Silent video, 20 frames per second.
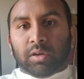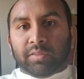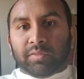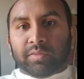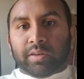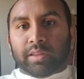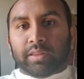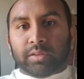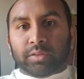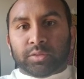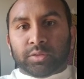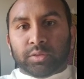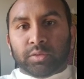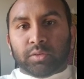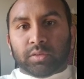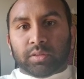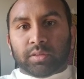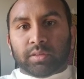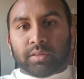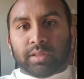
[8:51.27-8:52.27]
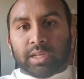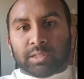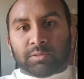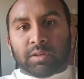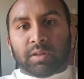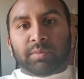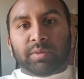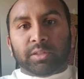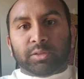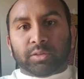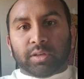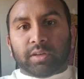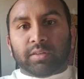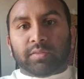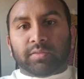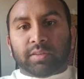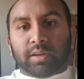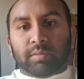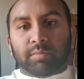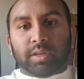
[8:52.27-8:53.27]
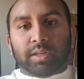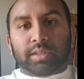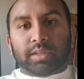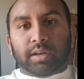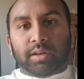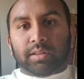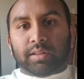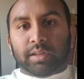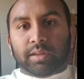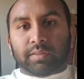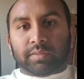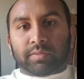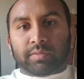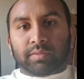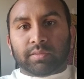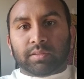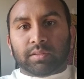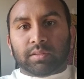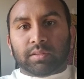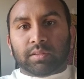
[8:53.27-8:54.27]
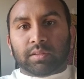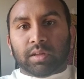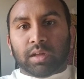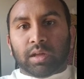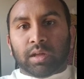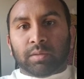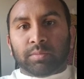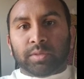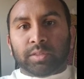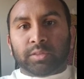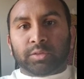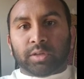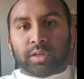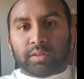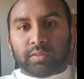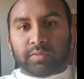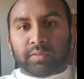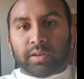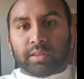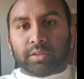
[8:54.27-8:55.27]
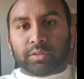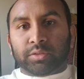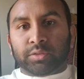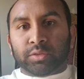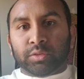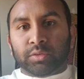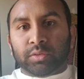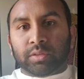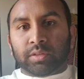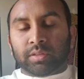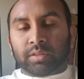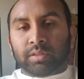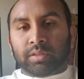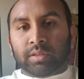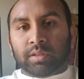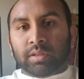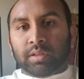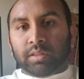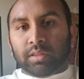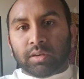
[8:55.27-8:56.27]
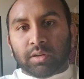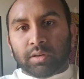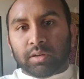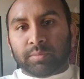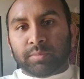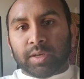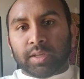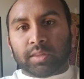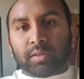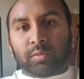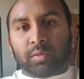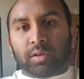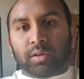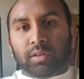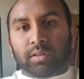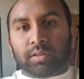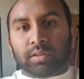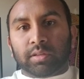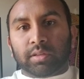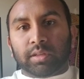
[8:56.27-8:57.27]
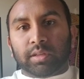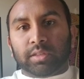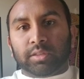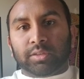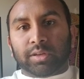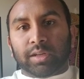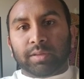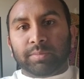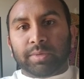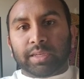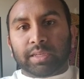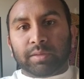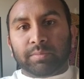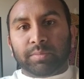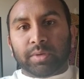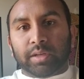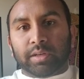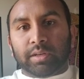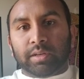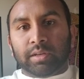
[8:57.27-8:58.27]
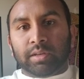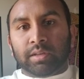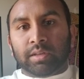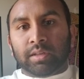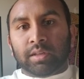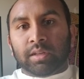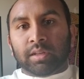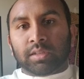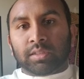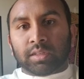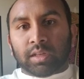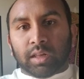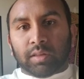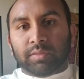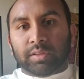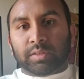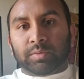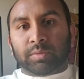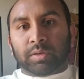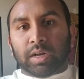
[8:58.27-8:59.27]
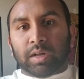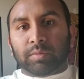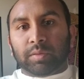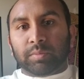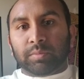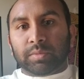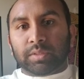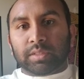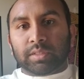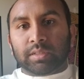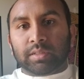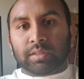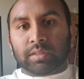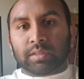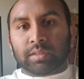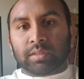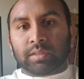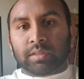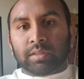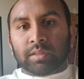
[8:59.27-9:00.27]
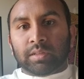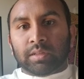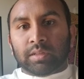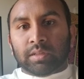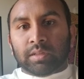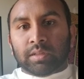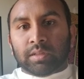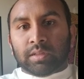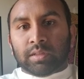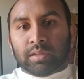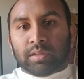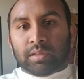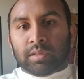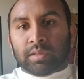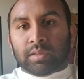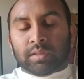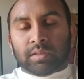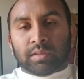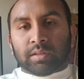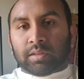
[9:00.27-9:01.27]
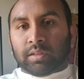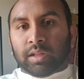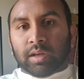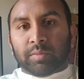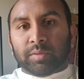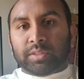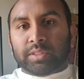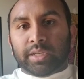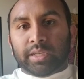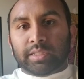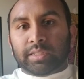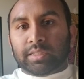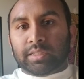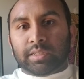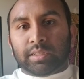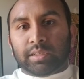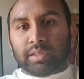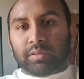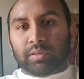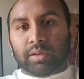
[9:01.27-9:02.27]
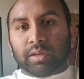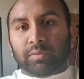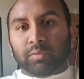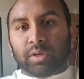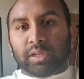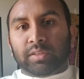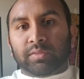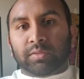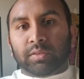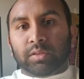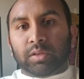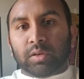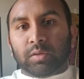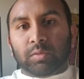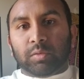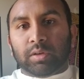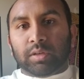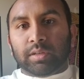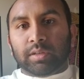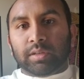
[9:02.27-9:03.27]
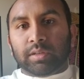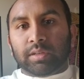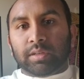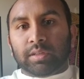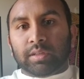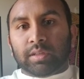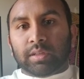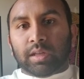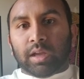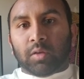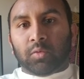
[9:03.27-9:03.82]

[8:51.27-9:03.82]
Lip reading: I want to find the truth. That's what I've been trying to find my entire life. I've been trying to find the truth, learn about the world, and try to make it better, solve its problems. Climate change waits for no one.